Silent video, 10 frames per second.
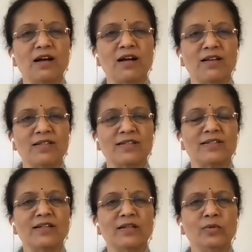asked,
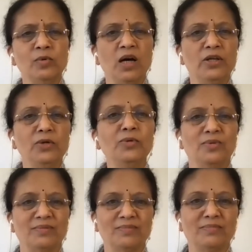who are
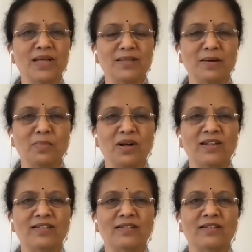you, by someone,
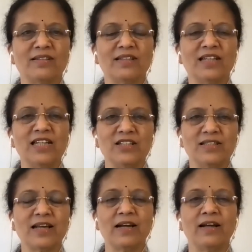he just
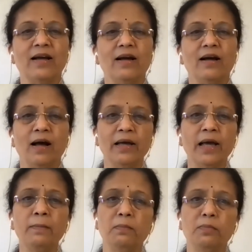said, I
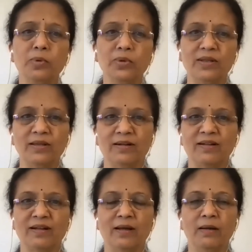am Buddha,
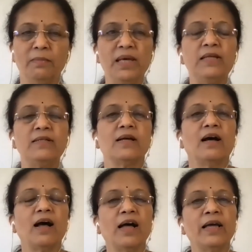means
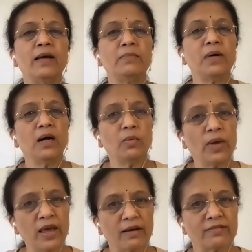I am
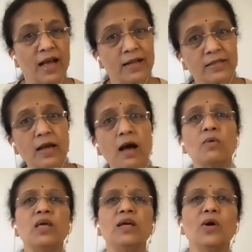awake. That's how
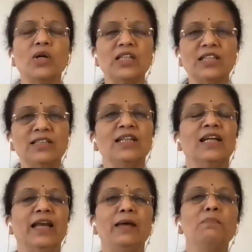he got the
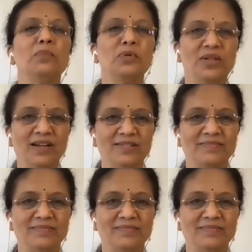name Buddha.